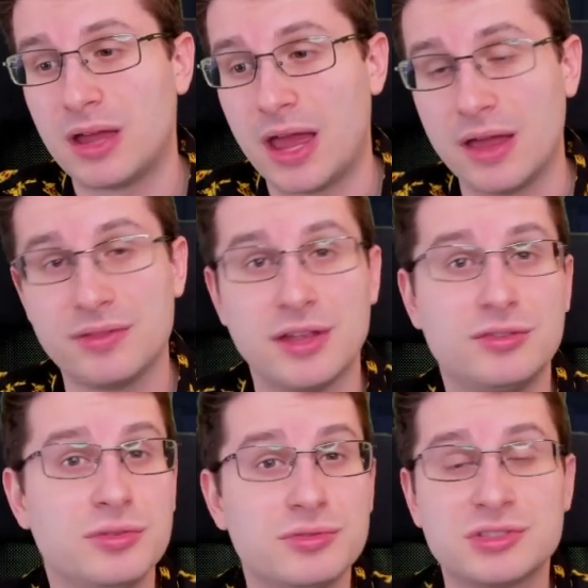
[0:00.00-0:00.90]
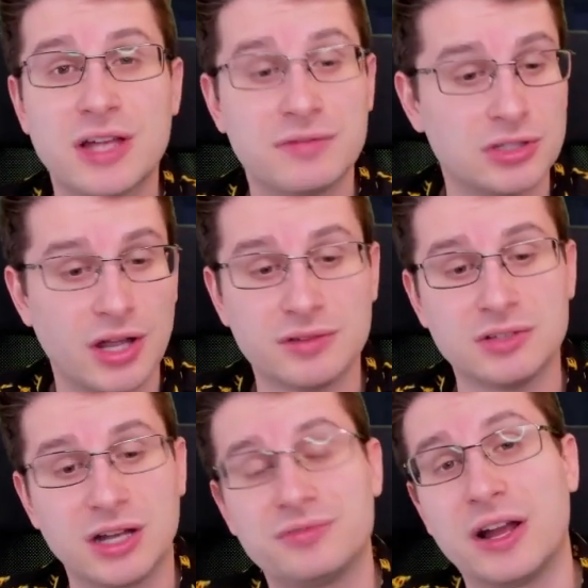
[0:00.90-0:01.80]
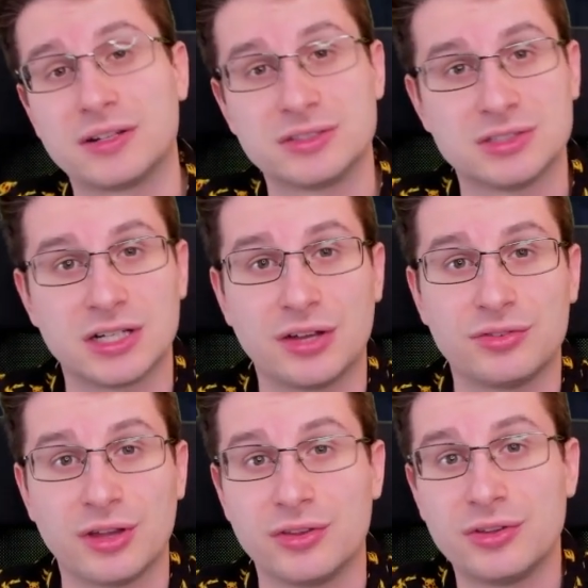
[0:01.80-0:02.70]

And they do just have a lot of luck factors, like I said.